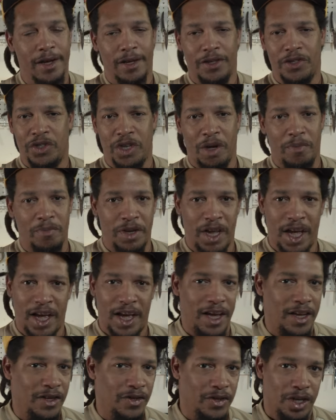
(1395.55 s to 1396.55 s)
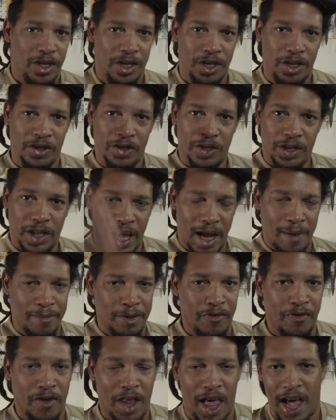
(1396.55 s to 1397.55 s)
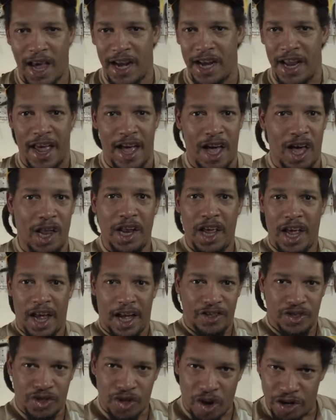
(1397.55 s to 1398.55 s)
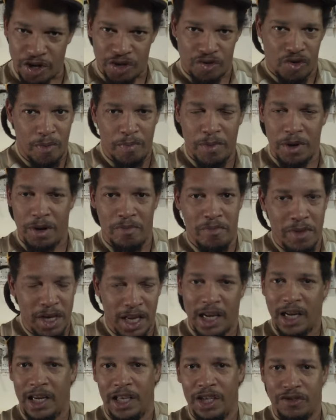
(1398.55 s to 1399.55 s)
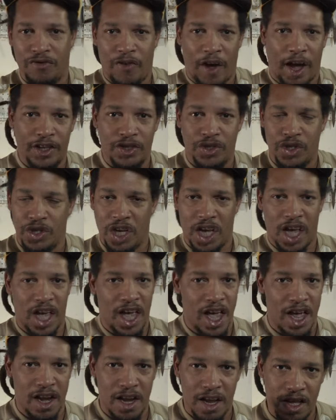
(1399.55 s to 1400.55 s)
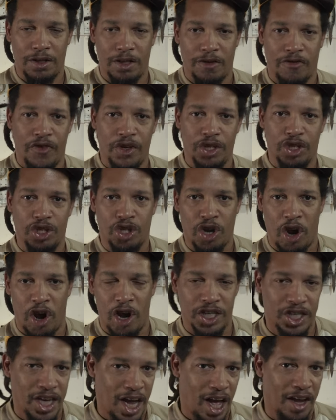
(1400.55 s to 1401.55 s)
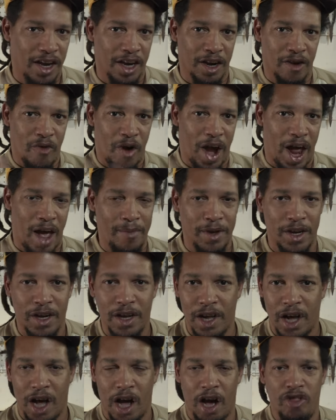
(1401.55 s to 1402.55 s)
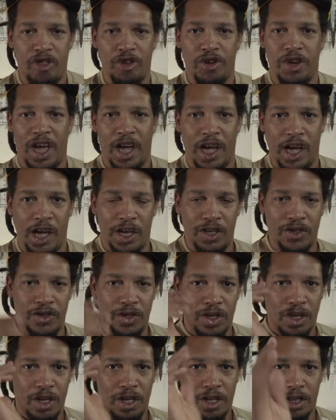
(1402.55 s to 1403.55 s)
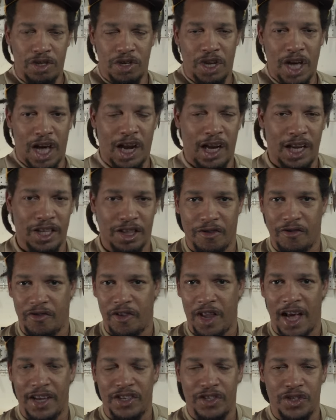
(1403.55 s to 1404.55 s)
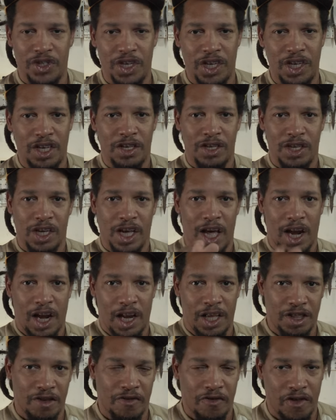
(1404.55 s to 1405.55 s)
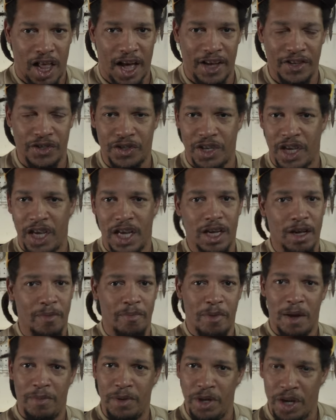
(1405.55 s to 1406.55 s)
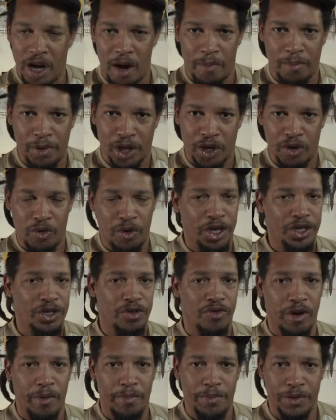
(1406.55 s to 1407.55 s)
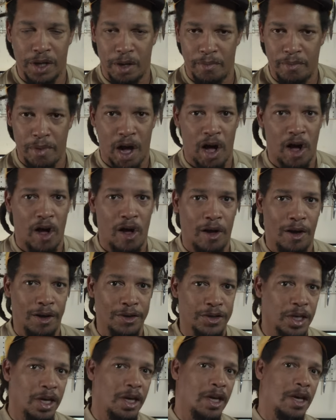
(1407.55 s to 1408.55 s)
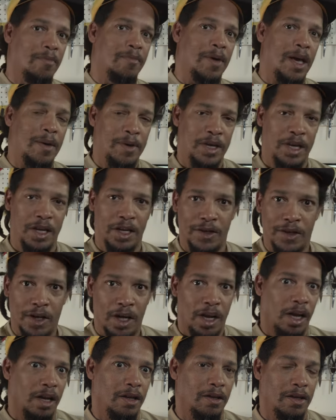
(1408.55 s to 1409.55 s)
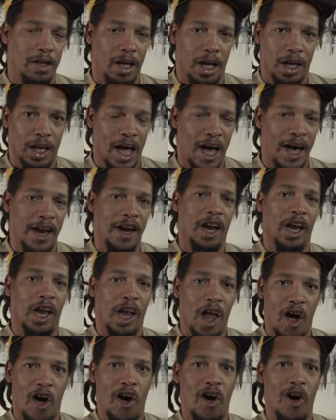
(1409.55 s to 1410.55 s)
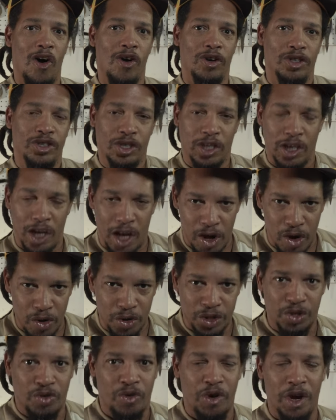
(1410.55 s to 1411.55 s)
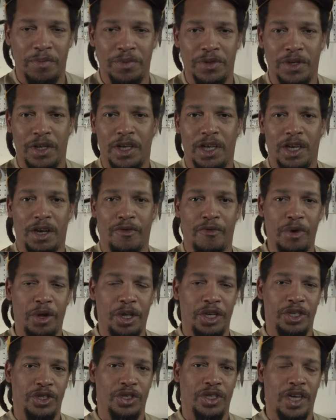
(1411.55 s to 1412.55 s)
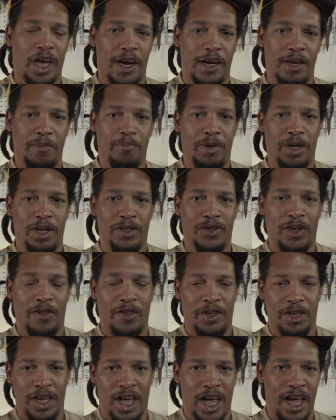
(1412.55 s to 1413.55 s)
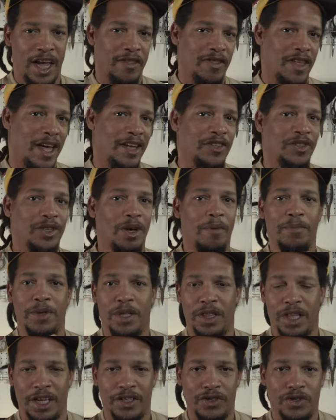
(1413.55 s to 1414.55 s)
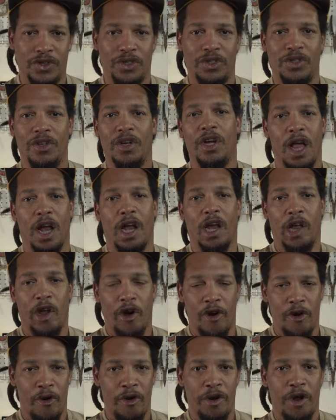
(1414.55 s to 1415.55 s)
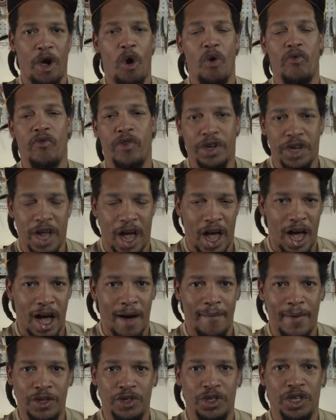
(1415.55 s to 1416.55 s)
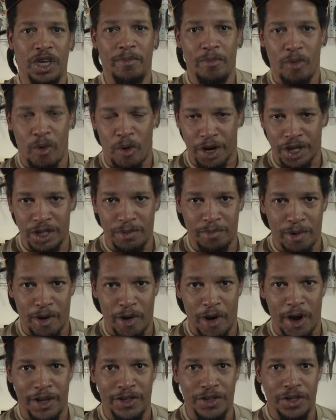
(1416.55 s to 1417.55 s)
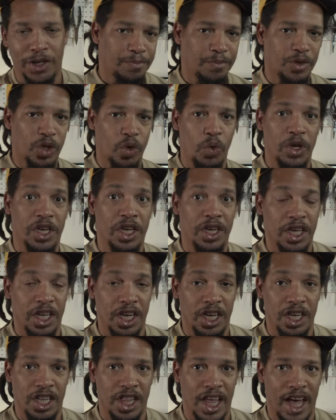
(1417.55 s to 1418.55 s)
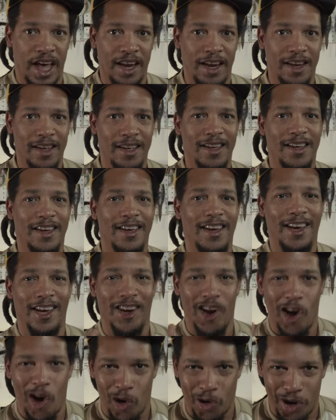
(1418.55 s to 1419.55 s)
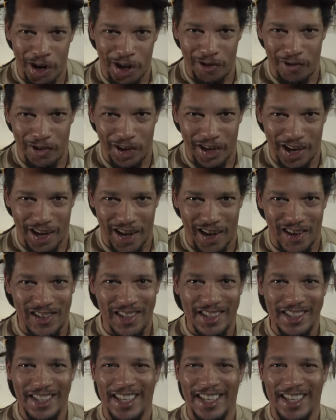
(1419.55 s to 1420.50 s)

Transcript: Some days you slam the fly down and start stripping immediately as fast as you can. The fish charge out and grab it. Other days you gotta let the fly sit, you gotta let the fly sink, maybe a couple of quick strips and a pause, maybe a lot of long, slow strips. It really just kind of depends on the day, and that's something that's learned over time as you get more experience. We can get into that in a whole nother video.